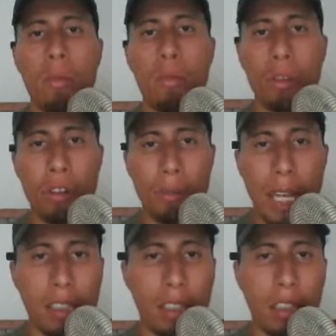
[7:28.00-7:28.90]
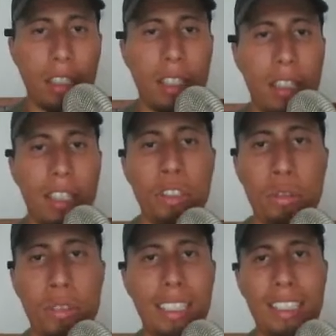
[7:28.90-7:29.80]
where you're basically
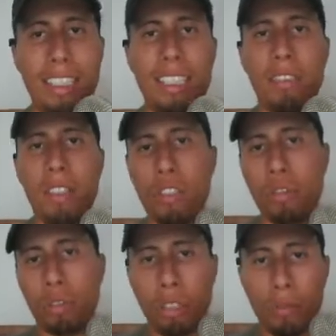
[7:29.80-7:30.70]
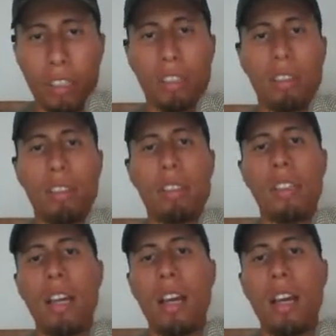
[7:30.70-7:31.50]
using these individual services,